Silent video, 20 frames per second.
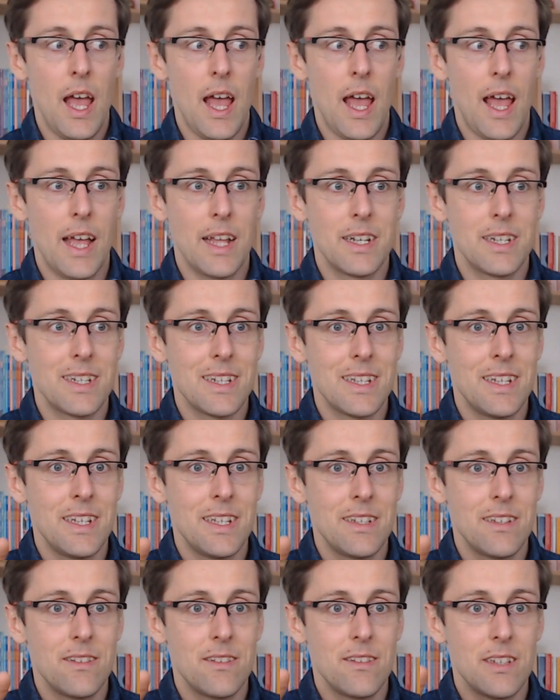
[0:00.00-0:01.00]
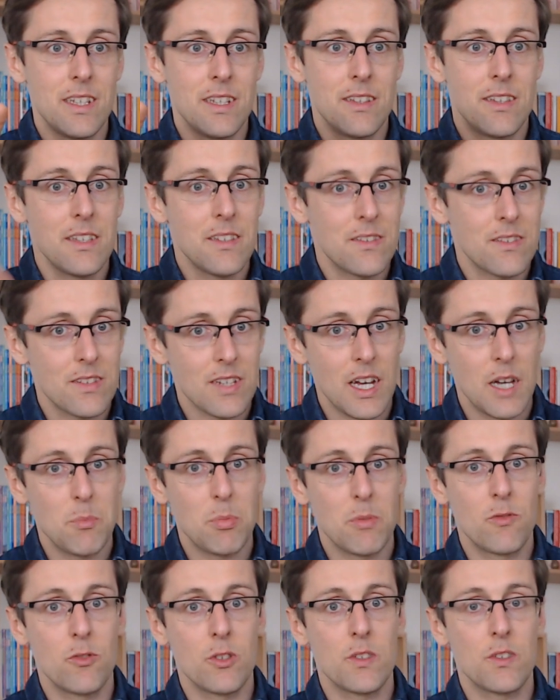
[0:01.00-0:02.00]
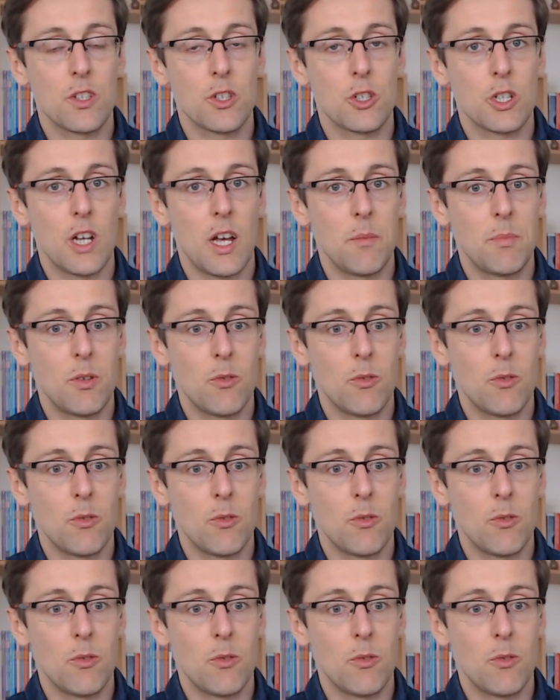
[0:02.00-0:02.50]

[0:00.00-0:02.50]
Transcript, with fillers: And in, in this type of research gap,